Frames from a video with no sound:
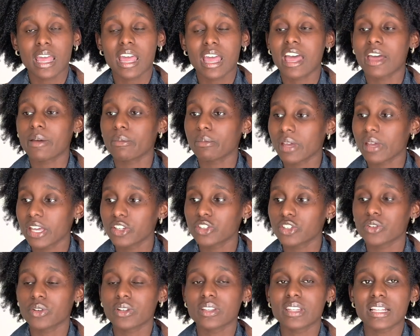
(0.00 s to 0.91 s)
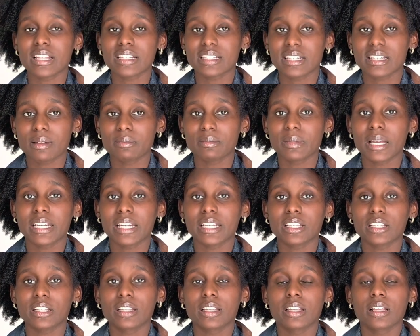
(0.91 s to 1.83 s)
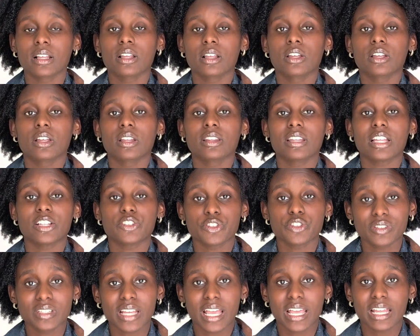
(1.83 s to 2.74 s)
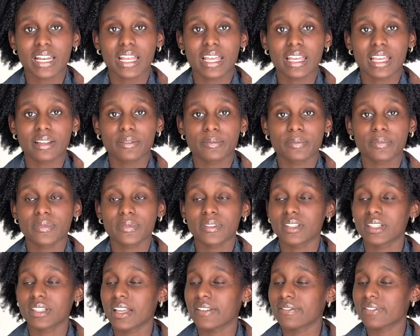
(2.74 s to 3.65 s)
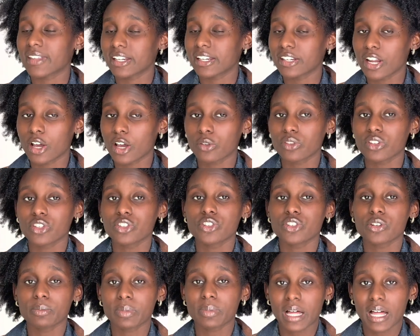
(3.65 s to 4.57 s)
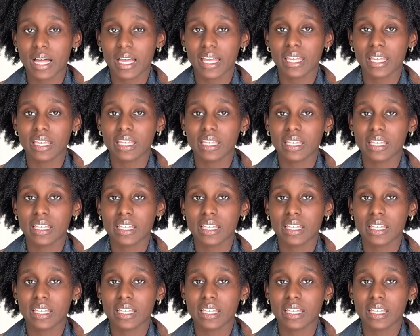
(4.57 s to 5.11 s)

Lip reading: And make sure that somebody that you're dating, if they know that you're bi,